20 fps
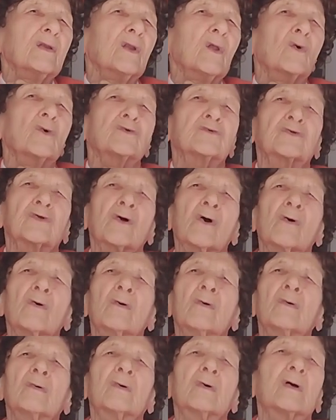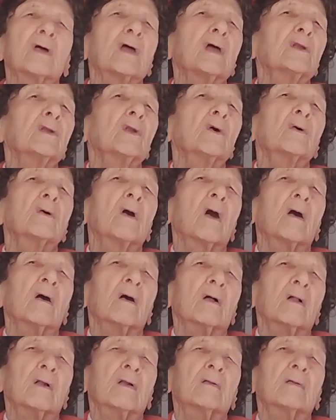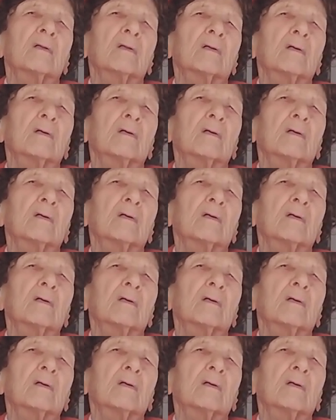No show and no call.